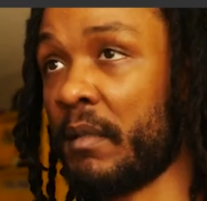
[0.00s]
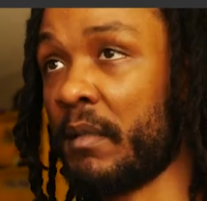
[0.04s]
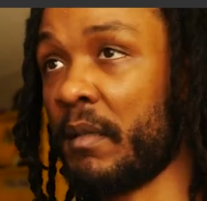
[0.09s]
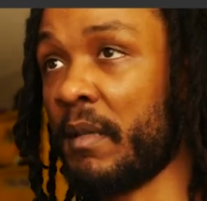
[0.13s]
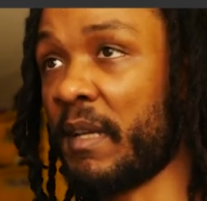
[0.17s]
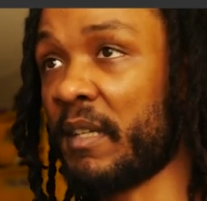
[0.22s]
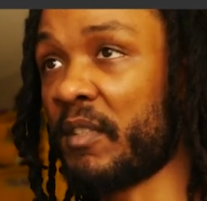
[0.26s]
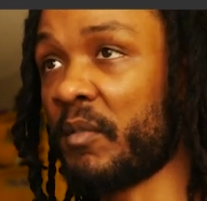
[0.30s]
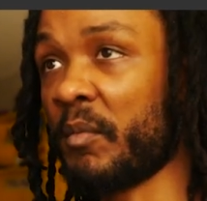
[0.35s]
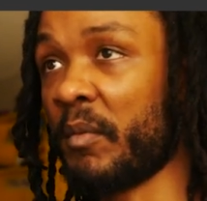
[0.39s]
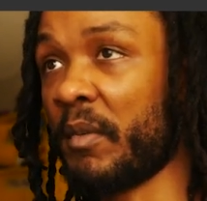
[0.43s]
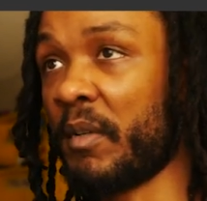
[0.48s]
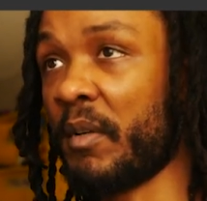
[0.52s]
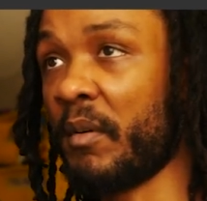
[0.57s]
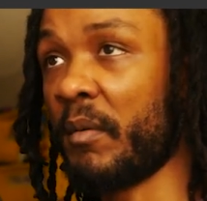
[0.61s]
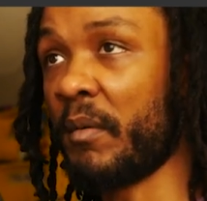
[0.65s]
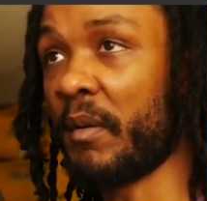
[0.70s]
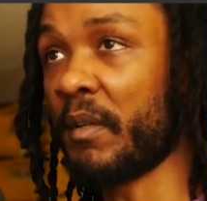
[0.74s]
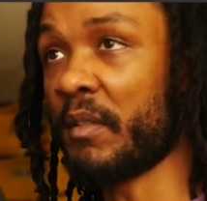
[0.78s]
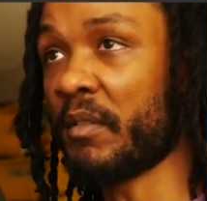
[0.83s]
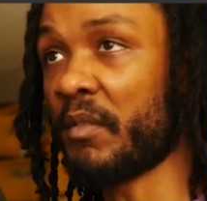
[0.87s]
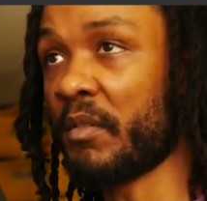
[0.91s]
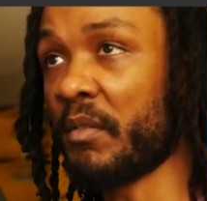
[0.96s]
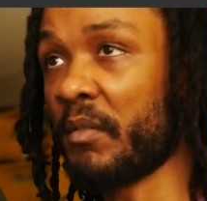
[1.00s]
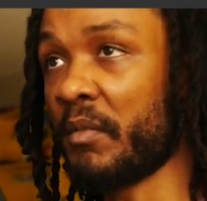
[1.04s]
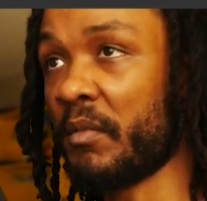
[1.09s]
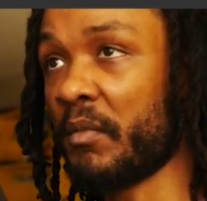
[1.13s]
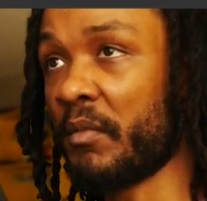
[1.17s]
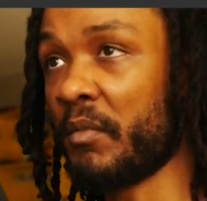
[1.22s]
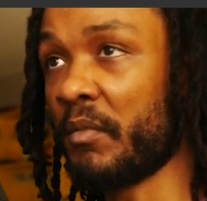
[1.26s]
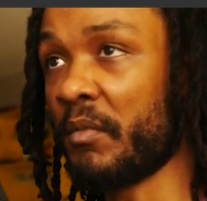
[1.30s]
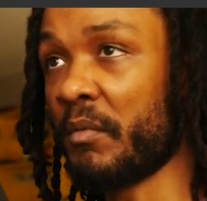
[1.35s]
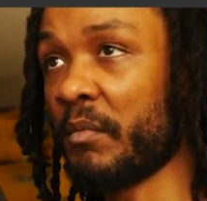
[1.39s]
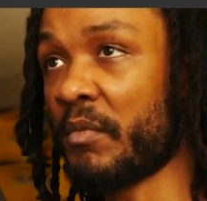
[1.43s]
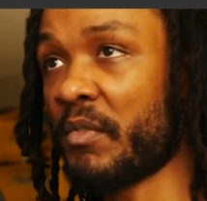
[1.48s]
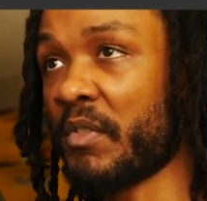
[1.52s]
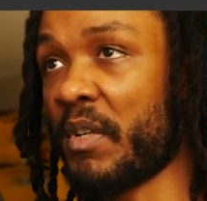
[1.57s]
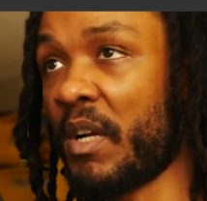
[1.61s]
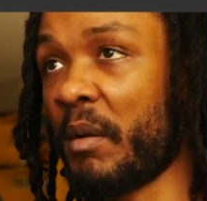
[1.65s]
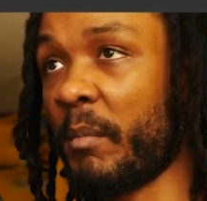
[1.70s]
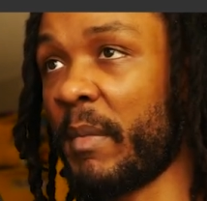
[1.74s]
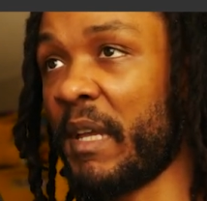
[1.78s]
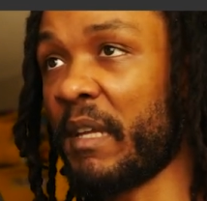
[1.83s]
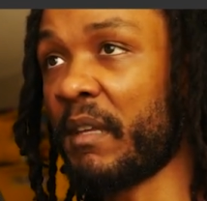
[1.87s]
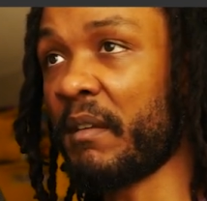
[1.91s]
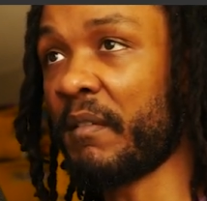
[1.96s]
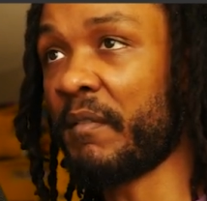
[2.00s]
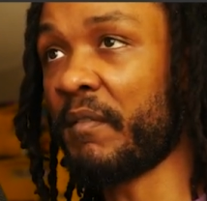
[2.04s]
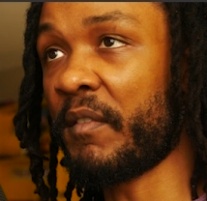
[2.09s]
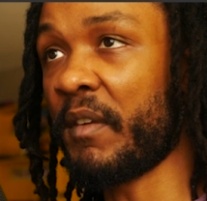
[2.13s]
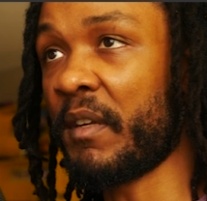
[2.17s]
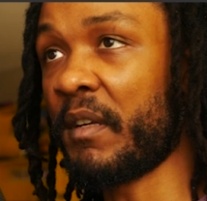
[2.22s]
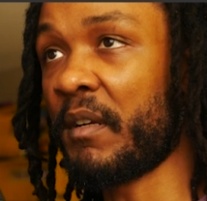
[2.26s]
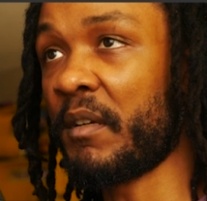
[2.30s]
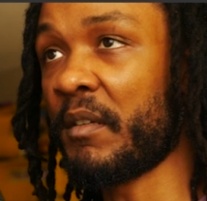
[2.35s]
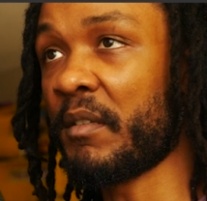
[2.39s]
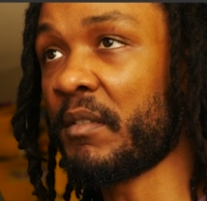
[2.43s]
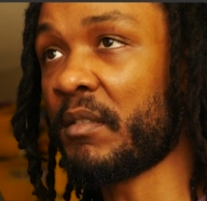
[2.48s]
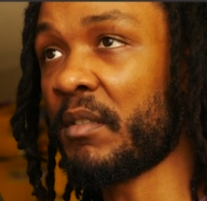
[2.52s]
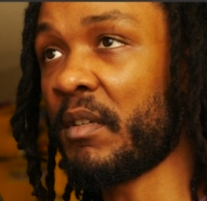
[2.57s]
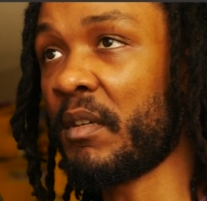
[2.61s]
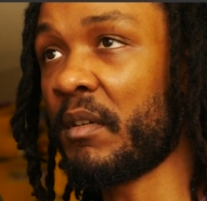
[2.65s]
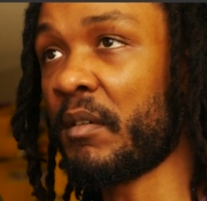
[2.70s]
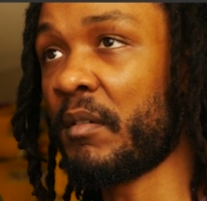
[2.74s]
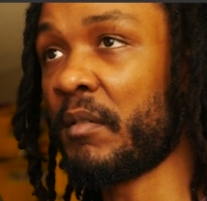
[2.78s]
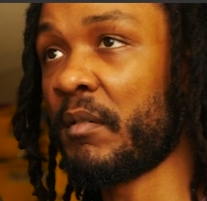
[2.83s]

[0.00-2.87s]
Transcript: Next, we're going to start making fingers. So